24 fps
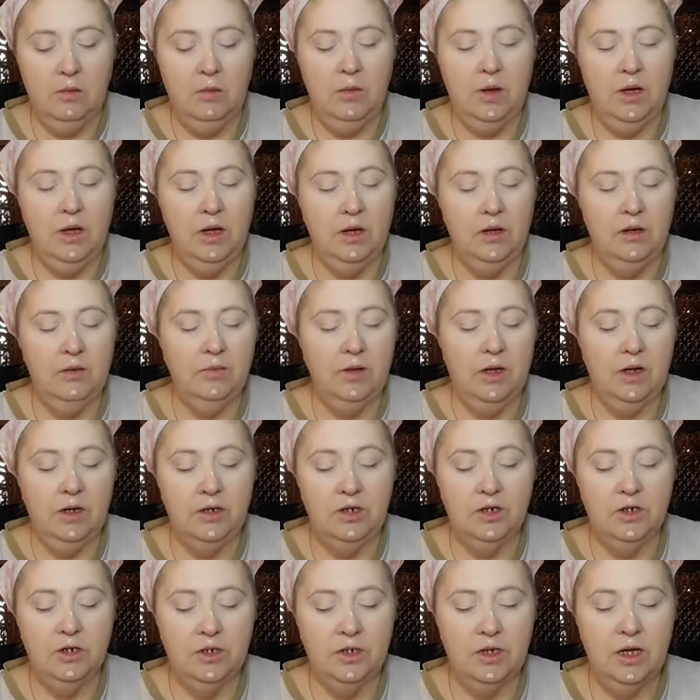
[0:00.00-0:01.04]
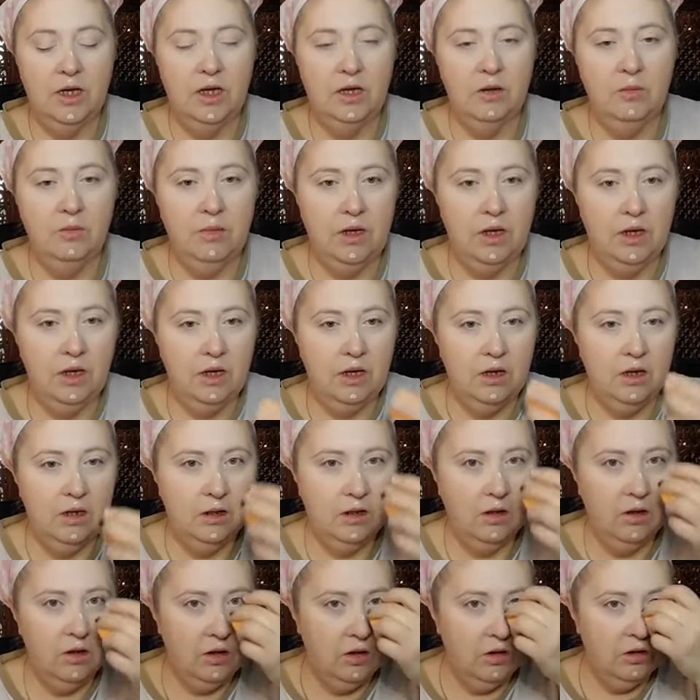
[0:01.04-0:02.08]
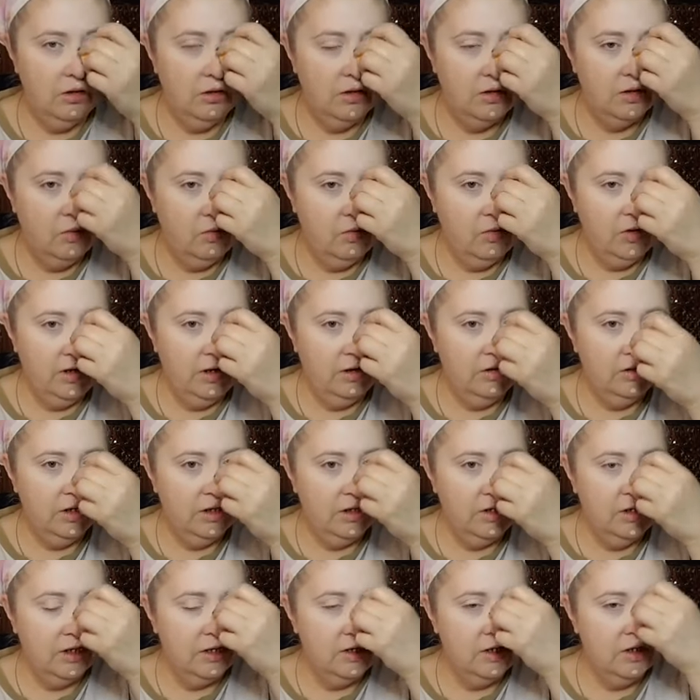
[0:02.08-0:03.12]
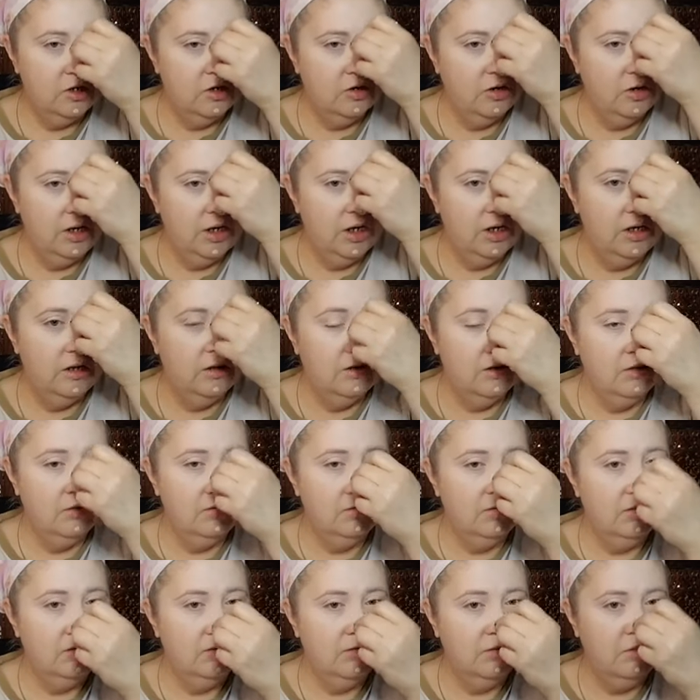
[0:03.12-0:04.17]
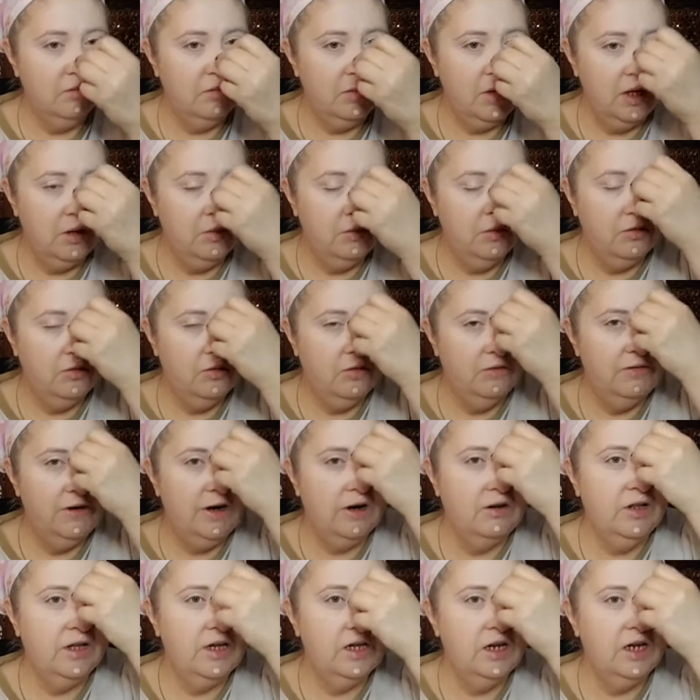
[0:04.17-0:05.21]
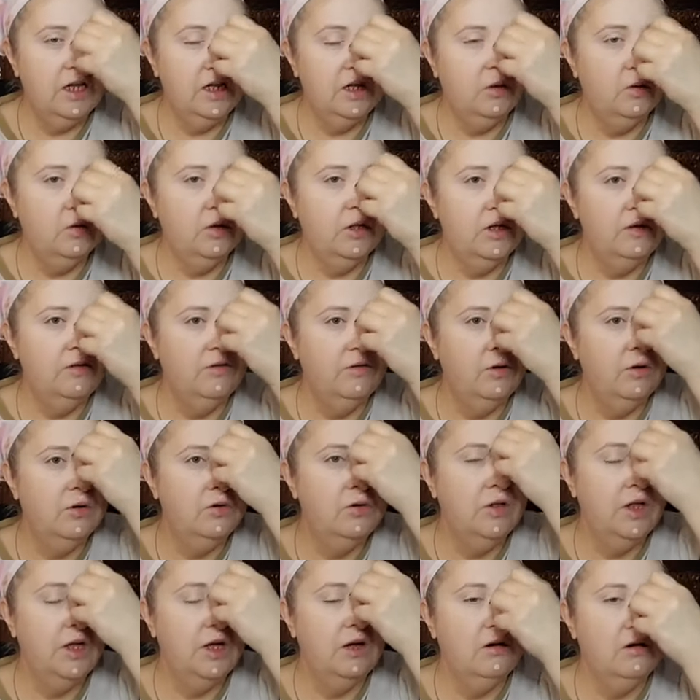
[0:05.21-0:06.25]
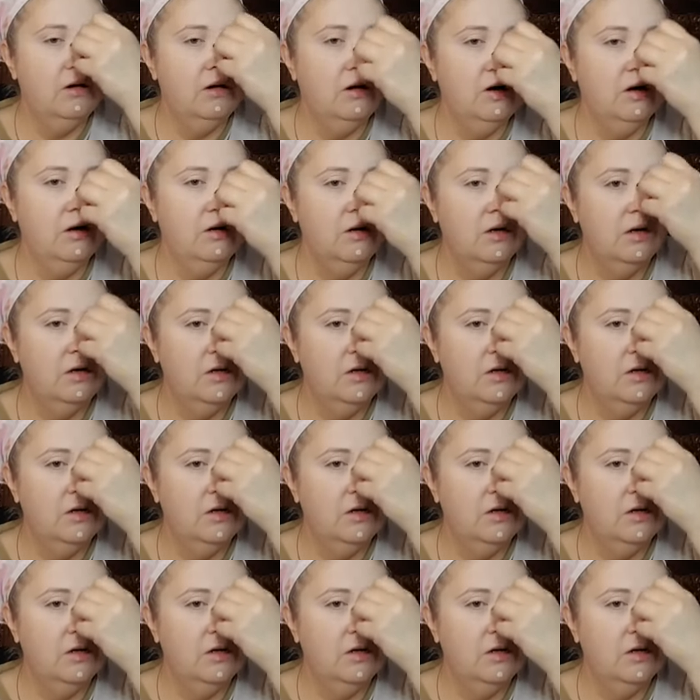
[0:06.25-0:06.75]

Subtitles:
But I just can't be long somewhere that doesn't treat people fairly and equally for who they are.